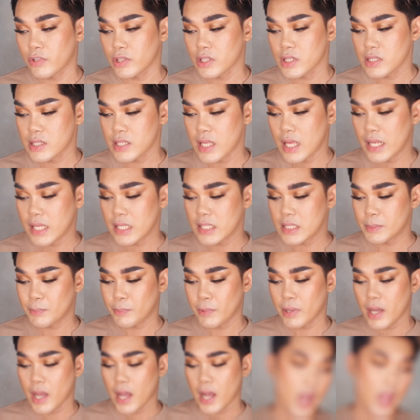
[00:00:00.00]
the setting
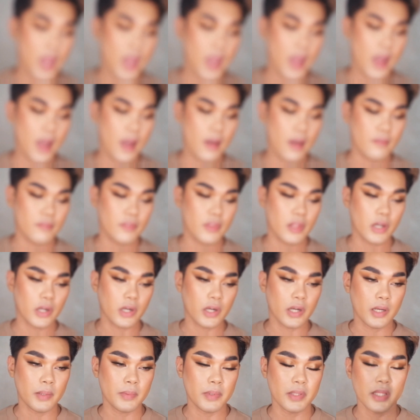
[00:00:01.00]
spray, I have the
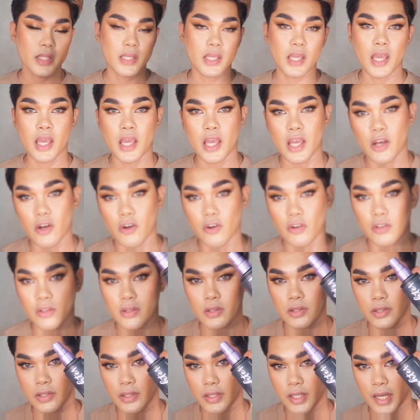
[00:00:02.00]
Urban Decay All
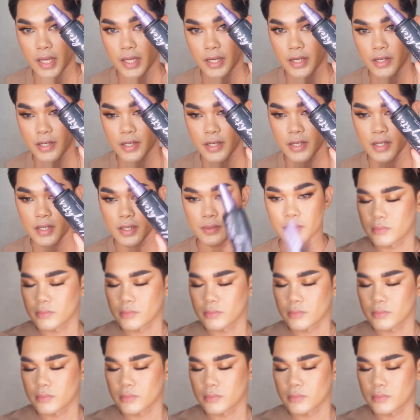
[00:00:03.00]
Nighter.